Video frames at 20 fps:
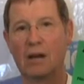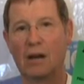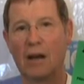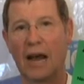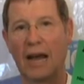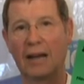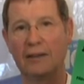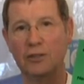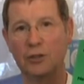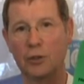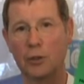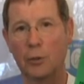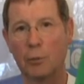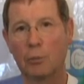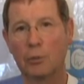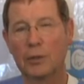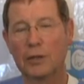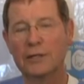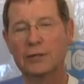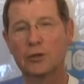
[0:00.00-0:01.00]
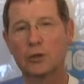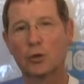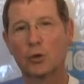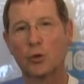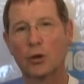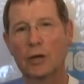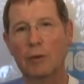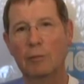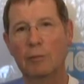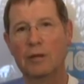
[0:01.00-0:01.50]
As you complete your
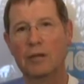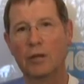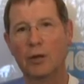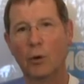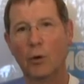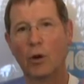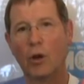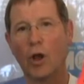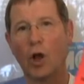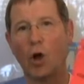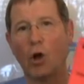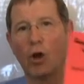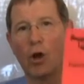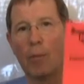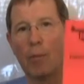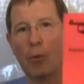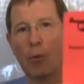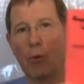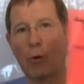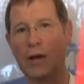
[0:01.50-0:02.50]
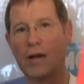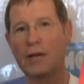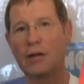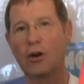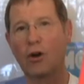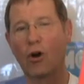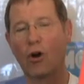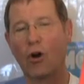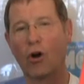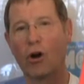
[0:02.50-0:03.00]
treatment, you will hold up a red
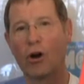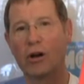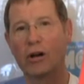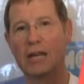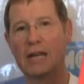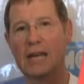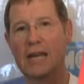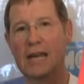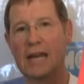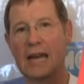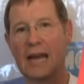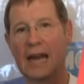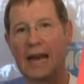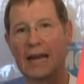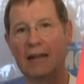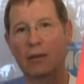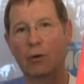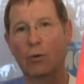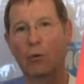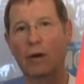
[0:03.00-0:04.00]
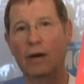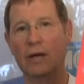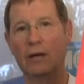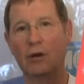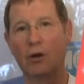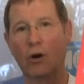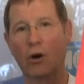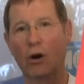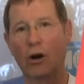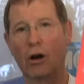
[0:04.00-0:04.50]
card, and the
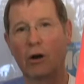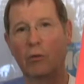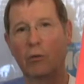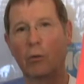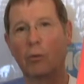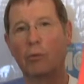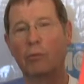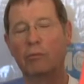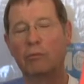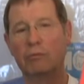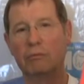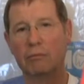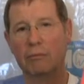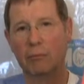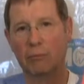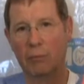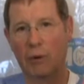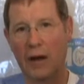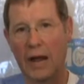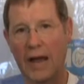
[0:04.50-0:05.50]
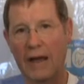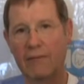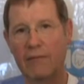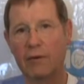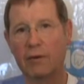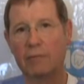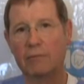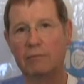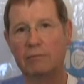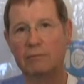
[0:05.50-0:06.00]
red card will have
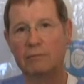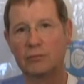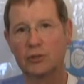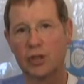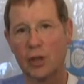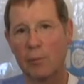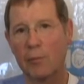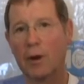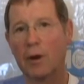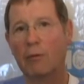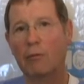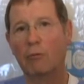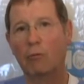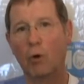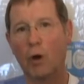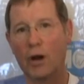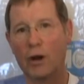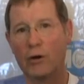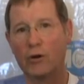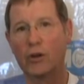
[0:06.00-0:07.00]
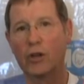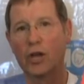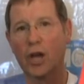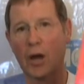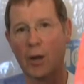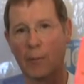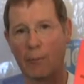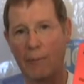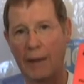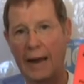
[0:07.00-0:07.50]
summon a runner to
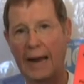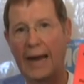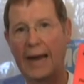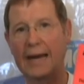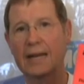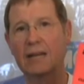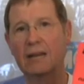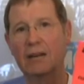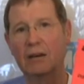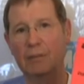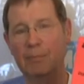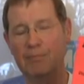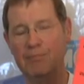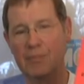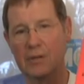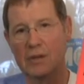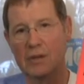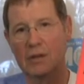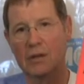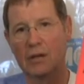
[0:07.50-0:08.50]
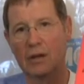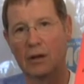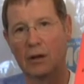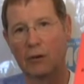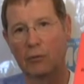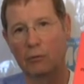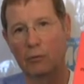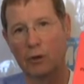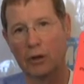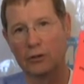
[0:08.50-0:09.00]
come back and
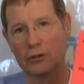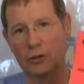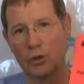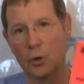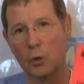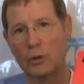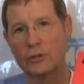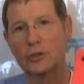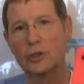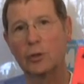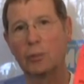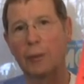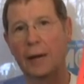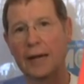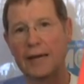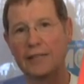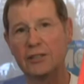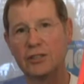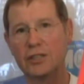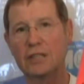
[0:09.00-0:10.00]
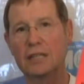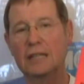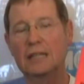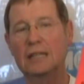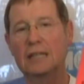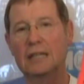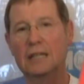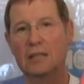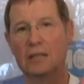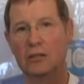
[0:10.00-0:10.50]
escort your patient
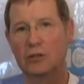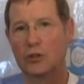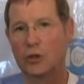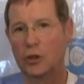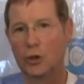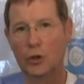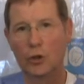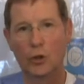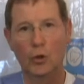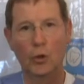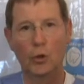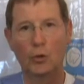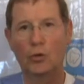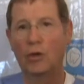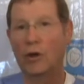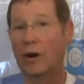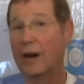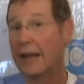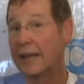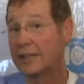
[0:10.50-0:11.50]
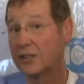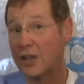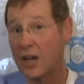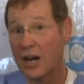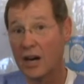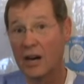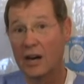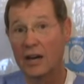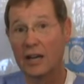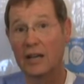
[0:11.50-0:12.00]
to their next
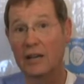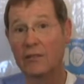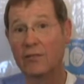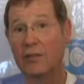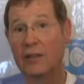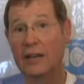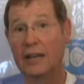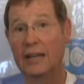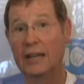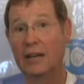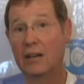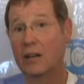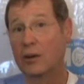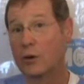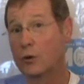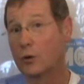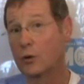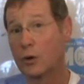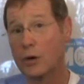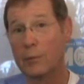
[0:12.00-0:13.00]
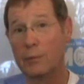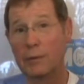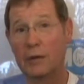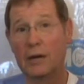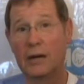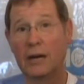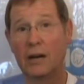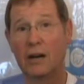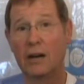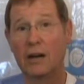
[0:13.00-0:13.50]
area if they need another
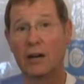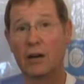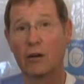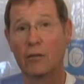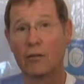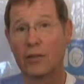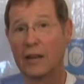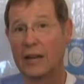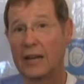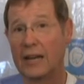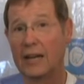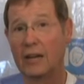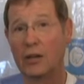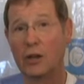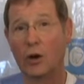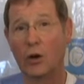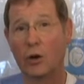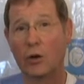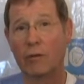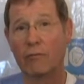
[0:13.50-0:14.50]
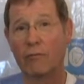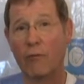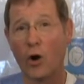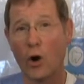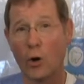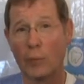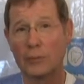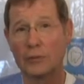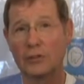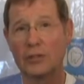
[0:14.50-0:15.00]
treatment area, or if they need to go to a
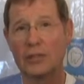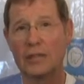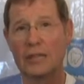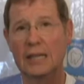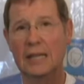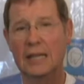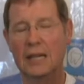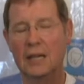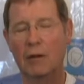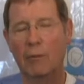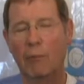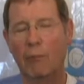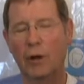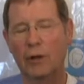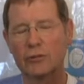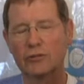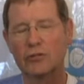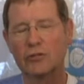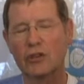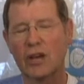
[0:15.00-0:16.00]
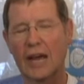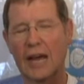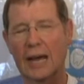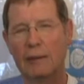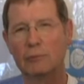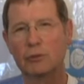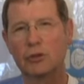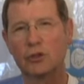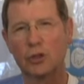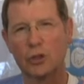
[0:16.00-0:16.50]
pharmacy. Most of the
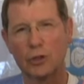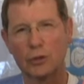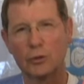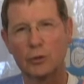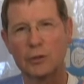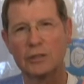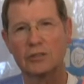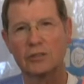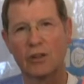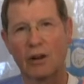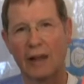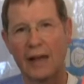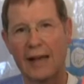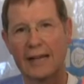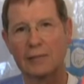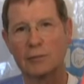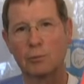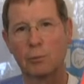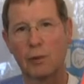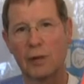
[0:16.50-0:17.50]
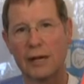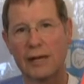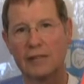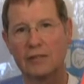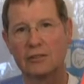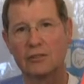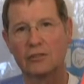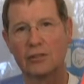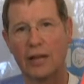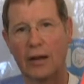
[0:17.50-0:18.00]
time, surgery is the last
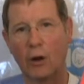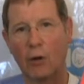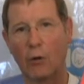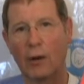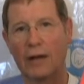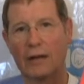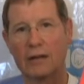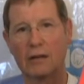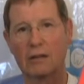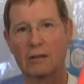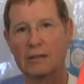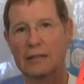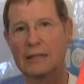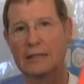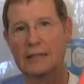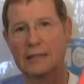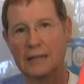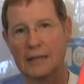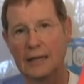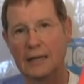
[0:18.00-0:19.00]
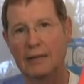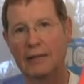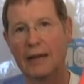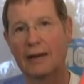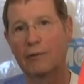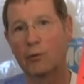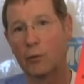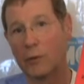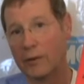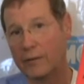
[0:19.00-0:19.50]
place because they don't like to clean teeth
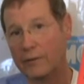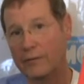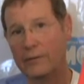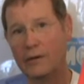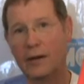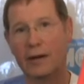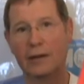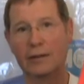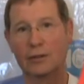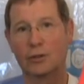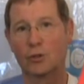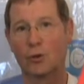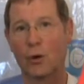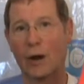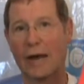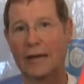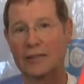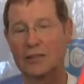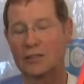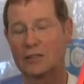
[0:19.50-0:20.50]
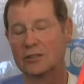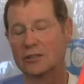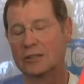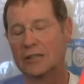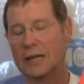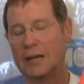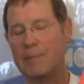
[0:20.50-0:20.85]
after we've done extractions.